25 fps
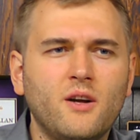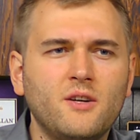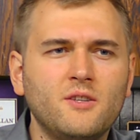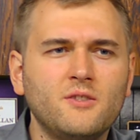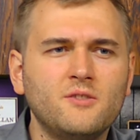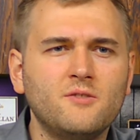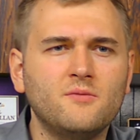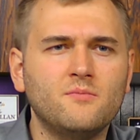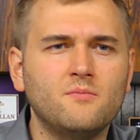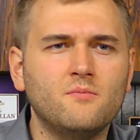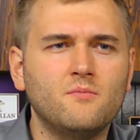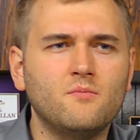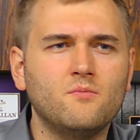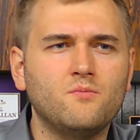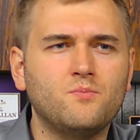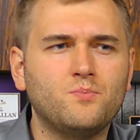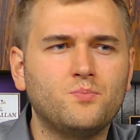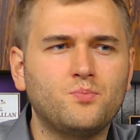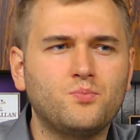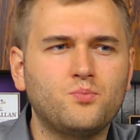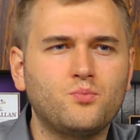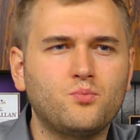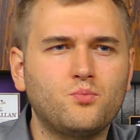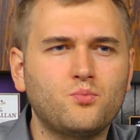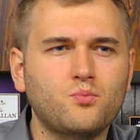Hmm.
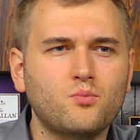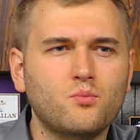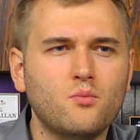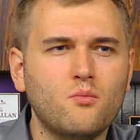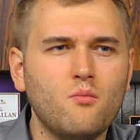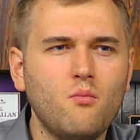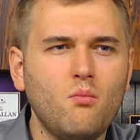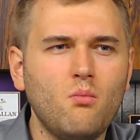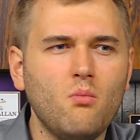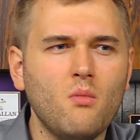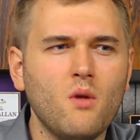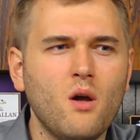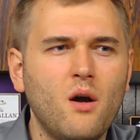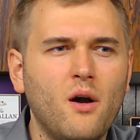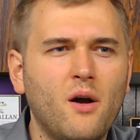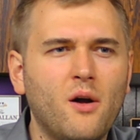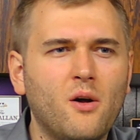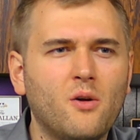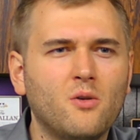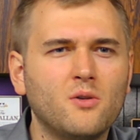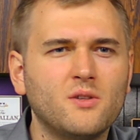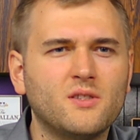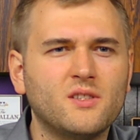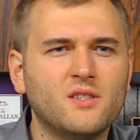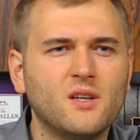
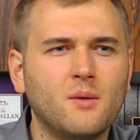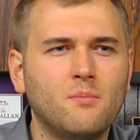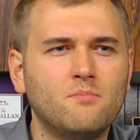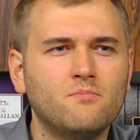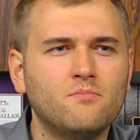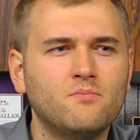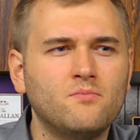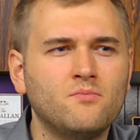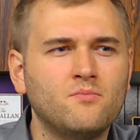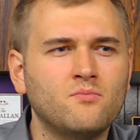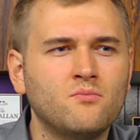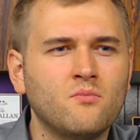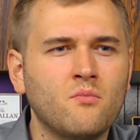Oh, it's a.